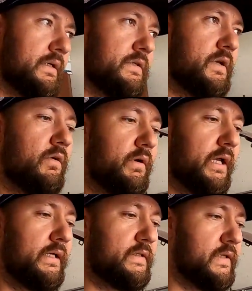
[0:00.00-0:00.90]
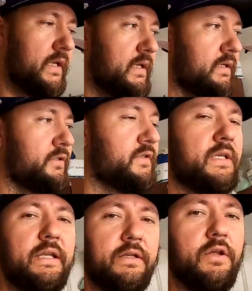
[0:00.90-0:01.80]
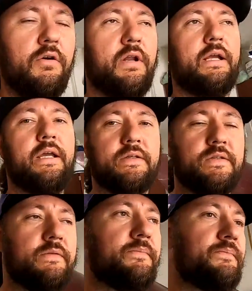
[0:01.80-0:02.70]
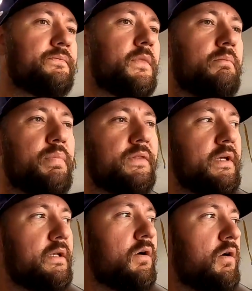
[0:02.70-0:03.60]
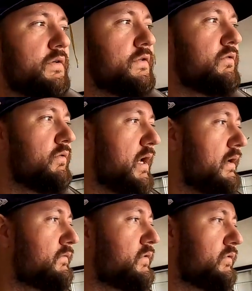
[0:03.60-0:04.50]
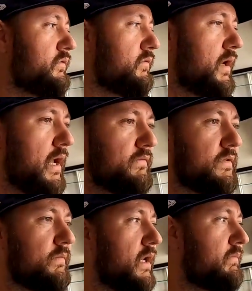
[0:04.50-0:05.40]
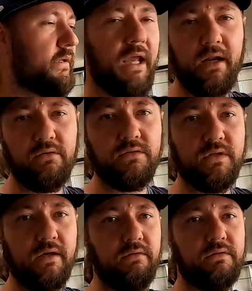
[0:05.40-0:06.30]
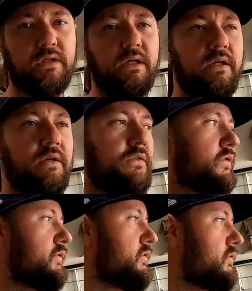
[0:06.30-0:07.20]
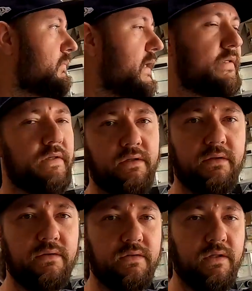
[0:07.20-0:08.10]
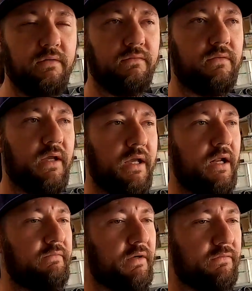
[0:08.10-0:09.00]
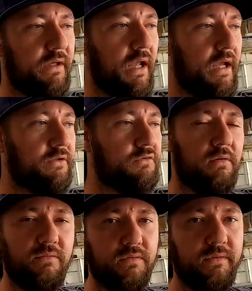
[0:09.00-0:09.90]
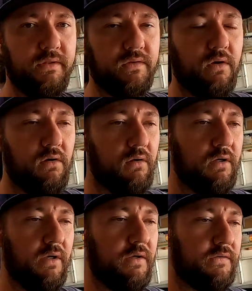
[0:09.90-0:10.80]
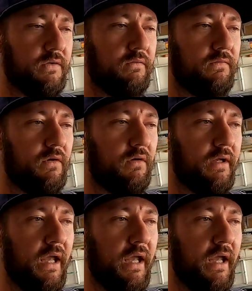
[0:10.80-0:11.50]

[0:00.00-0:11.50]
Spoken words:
So it's just getting known, I guess. But then also you have to have some kind of mechanical skills to do basic stuff. And I've definitely had troubles with this car so far.